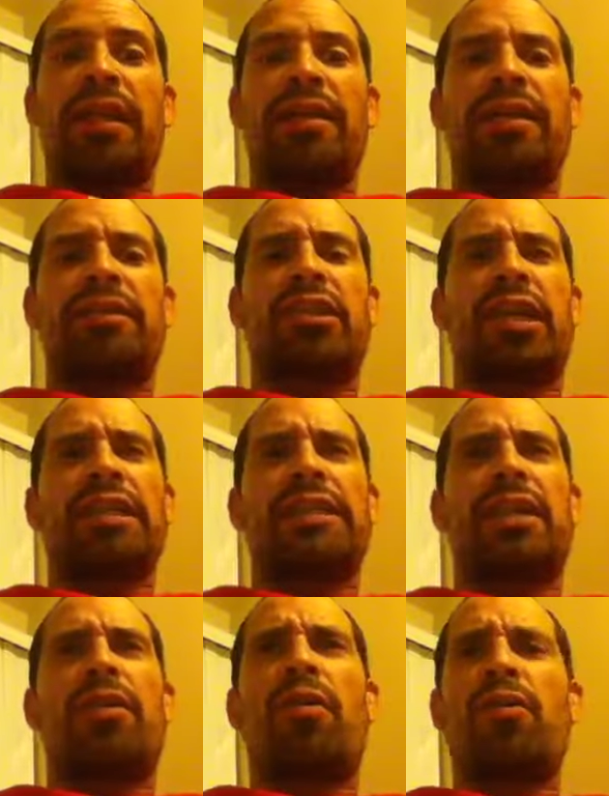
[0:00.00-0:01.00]
and then trying to
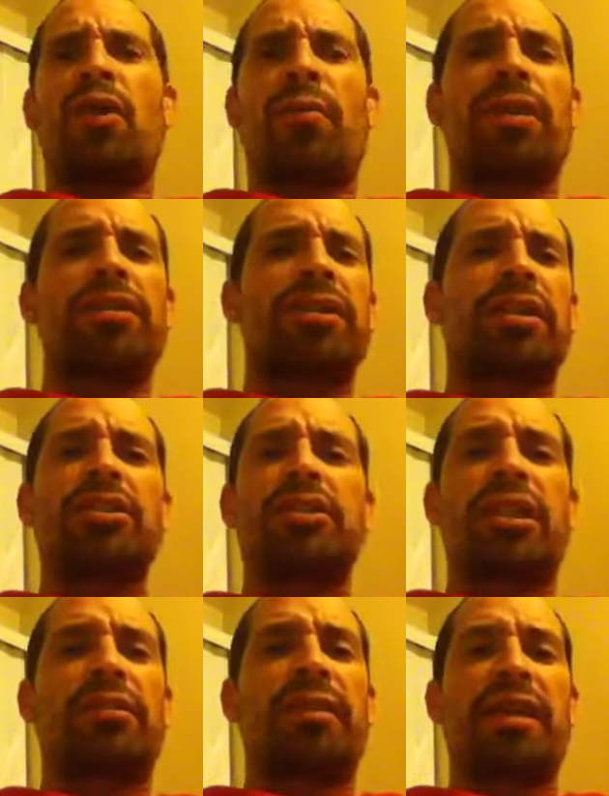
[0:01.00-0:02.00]
say, oh no, but it's going to
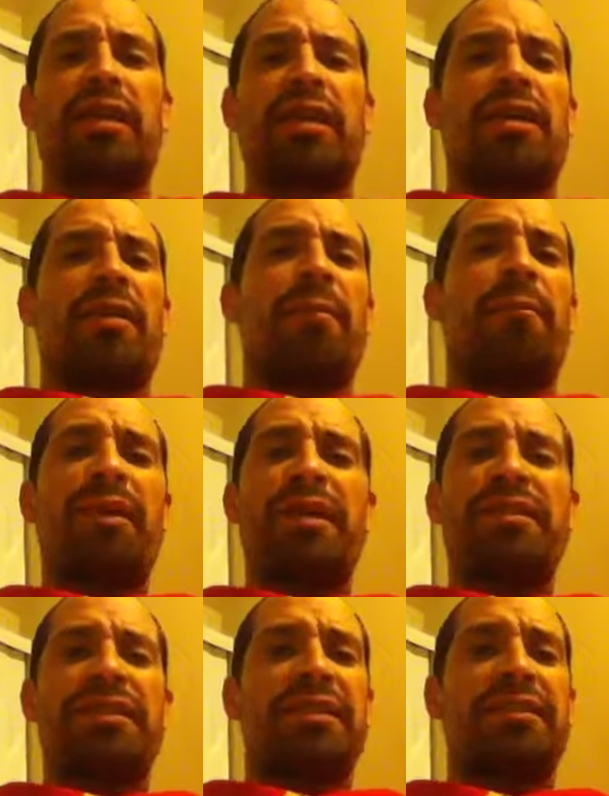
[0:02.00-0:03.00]
generate
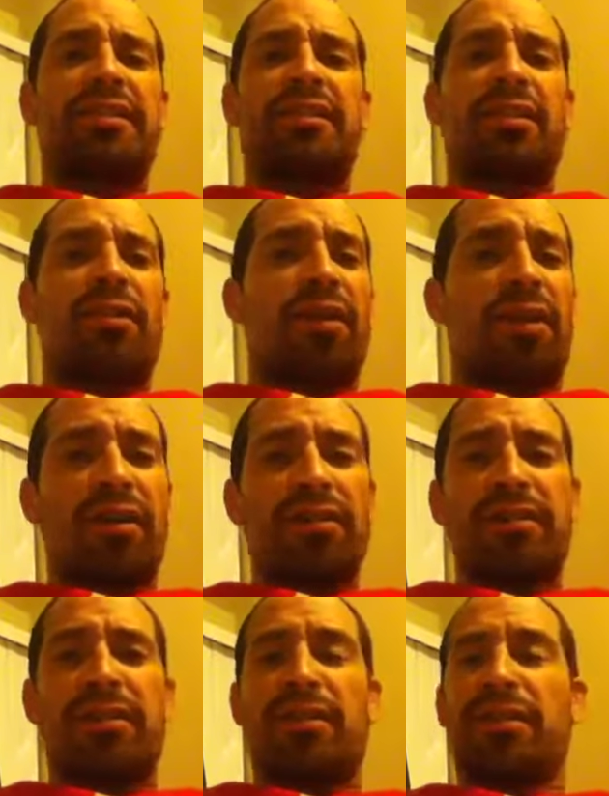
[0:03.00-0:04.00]
business in the long
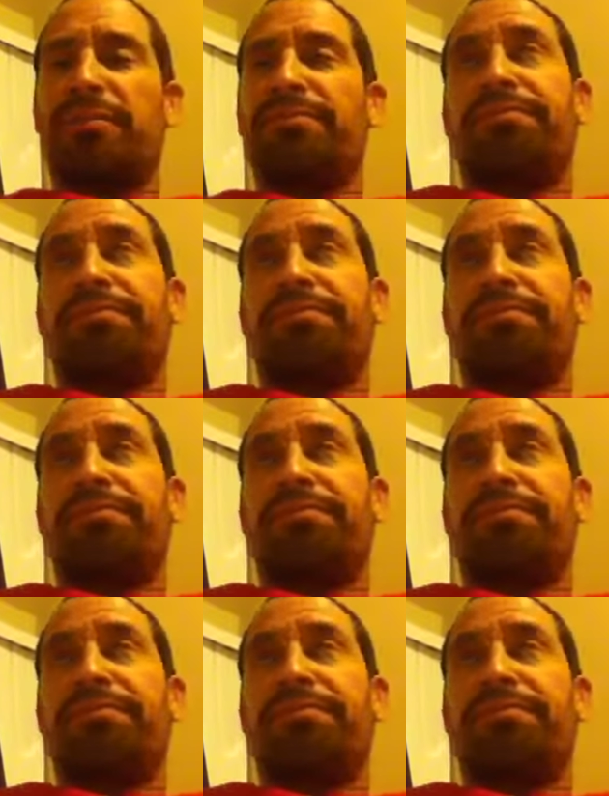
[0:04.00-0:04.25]
term.